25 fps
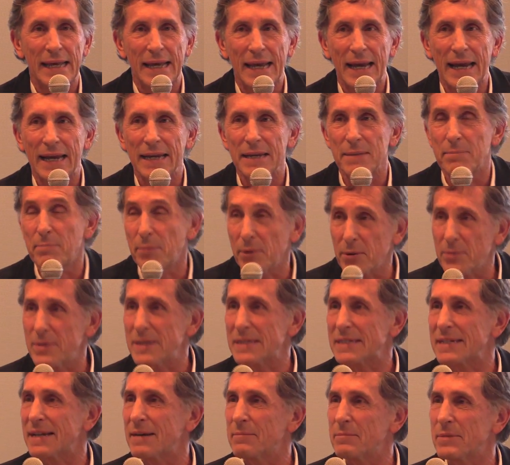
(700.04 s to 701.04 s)
And he blew
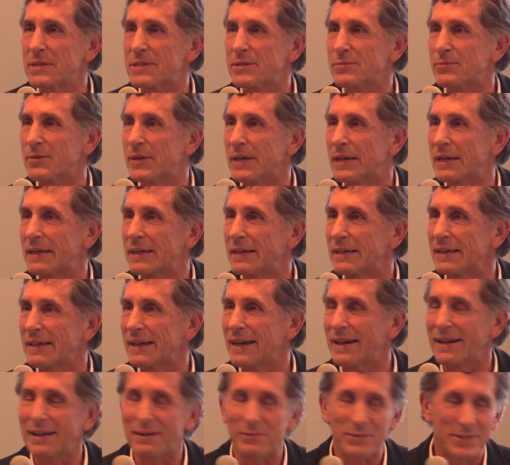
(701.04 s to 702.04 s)
his numbers away.
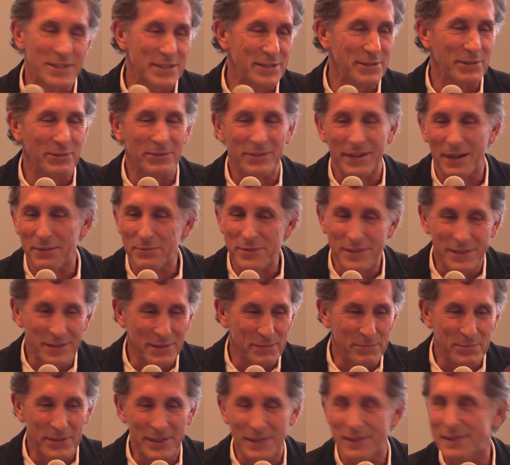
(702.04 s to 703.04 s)
And I was sold. I was going
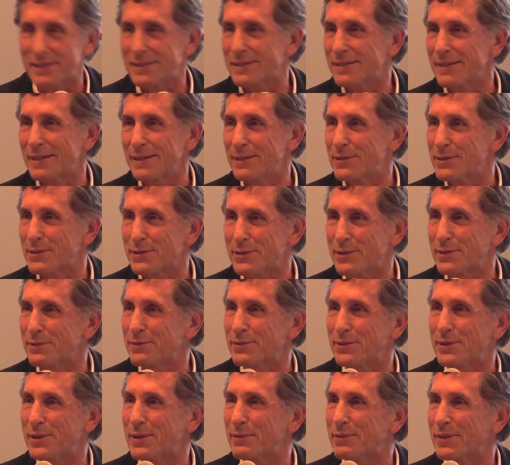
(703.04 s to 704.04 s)
to be in this industry
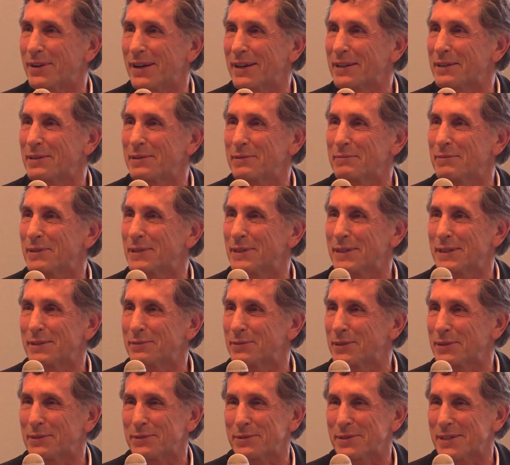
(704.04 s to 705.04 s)
forever. I couldn't believe
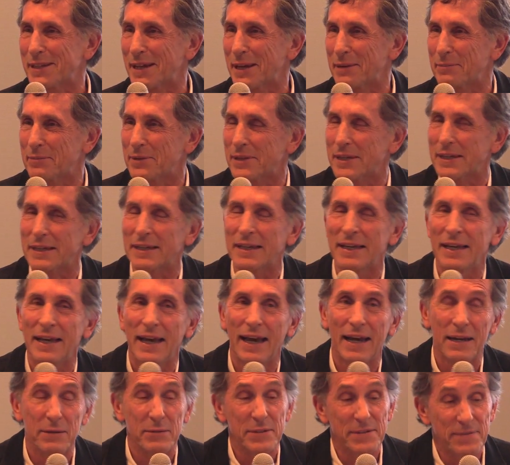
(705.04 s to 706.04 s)
what was happening.
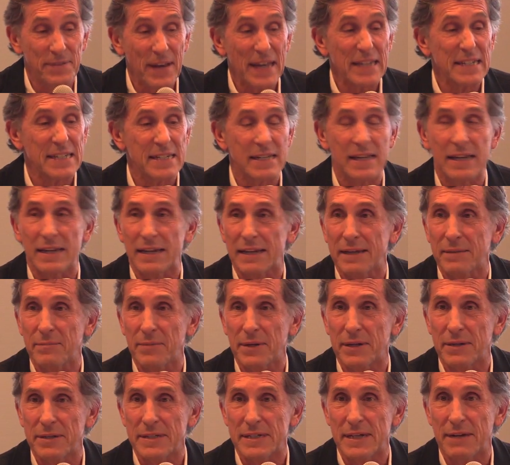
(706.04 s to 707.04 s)
And it was fascinating
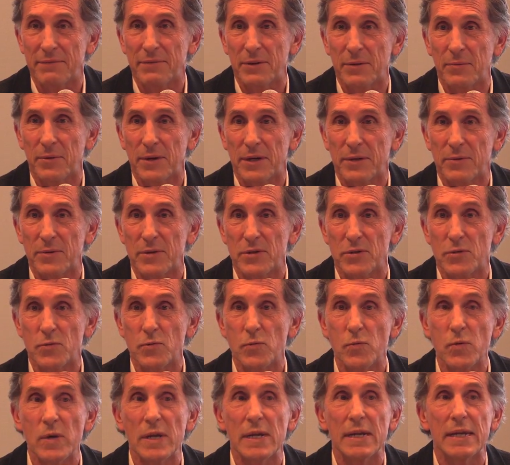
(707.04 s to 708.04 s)
because everyone was
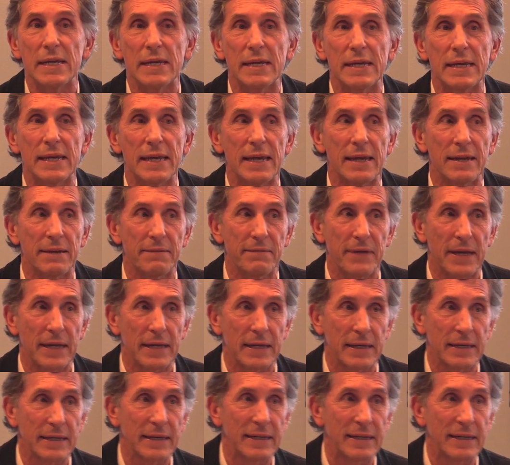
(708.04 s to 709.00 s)
really innovating.